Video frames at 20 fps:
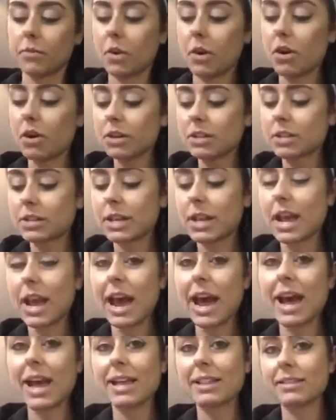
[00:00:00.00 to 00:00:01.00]
honestly,
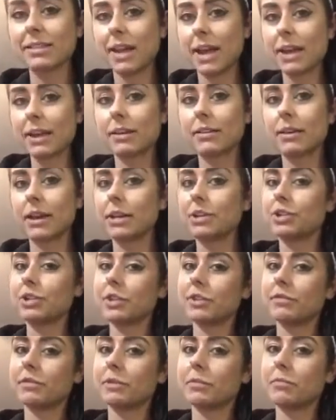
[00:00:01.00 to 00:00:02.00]
I like night
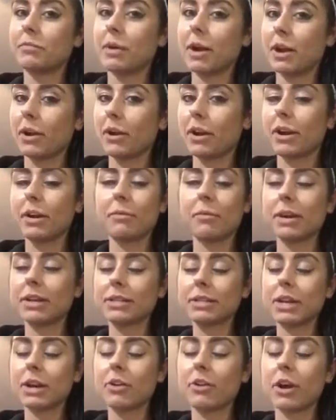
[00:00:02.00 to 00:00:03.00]
shift better. And it
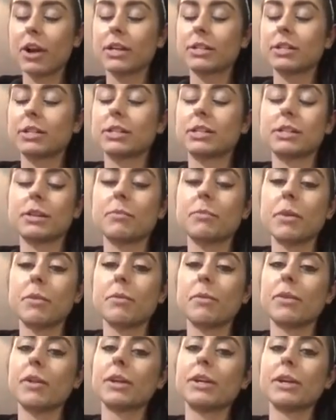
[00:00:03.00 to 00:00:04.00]
might sound crazy to some
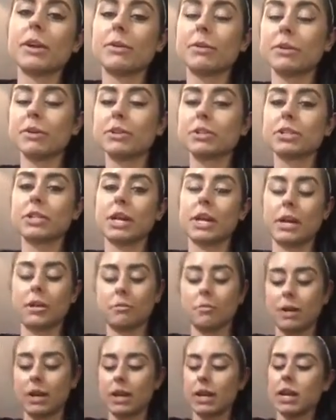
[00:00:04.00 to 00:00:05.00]
people that don't
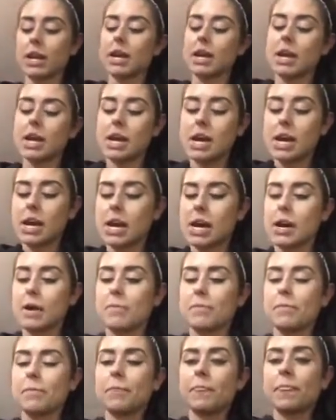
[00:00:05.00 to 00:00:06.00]
understand, but
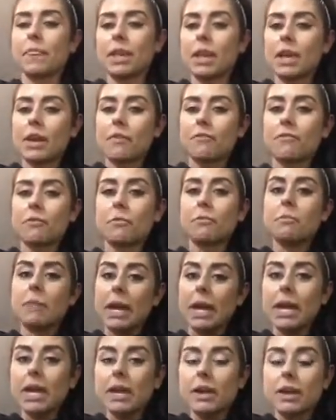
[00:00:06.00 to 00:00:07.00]
for
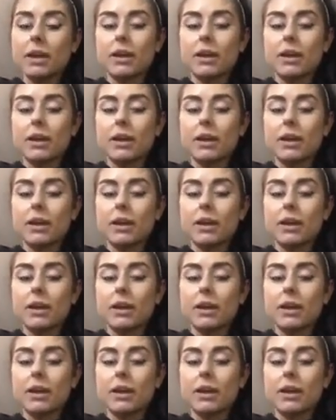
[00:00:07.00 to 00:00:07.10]
me,